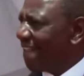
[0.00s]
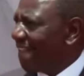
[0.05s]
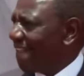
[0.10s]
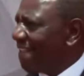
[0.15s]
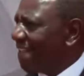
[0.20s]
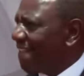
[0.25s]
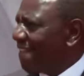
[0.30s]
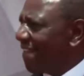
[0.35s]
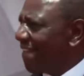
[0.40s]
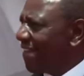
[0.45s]

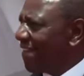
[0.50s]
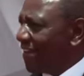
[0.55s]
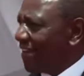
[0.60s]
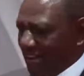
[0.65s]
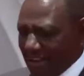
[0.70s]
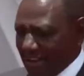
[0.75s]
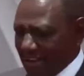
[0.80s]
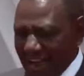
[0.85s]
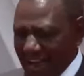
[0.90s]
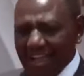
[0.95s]
I had a
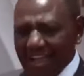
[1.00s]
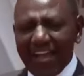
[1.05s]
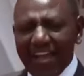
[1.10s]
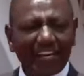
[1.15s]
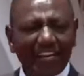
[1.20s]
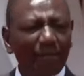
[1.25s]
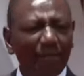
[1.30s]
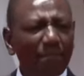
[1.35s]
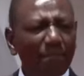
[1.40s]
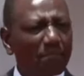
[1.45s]
big
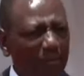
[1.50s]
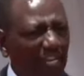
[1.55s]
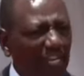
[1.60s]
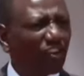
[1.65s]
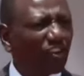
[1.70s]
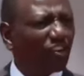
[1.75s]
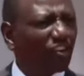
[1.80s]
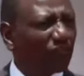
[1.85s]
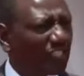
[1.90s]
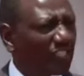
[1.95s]
conversation
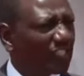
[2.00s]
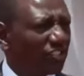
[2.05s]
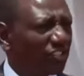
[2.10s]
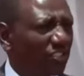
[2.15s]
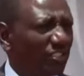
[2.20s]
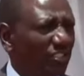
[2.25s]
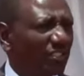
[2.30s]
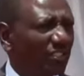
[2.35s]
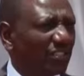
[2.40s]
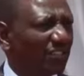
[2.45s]

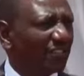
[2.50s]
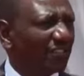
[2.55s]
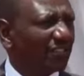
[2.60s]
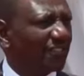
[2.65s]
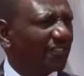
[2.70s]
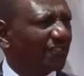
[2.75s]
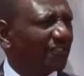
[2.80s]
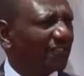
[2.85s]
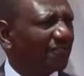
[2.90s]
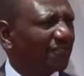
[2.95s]

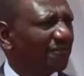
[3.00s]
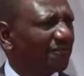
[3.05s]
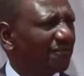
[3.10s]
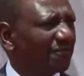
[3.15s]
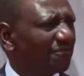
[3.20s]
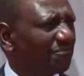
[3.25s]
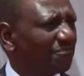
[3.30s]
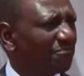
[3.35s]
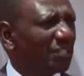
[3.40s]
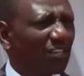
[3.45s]
because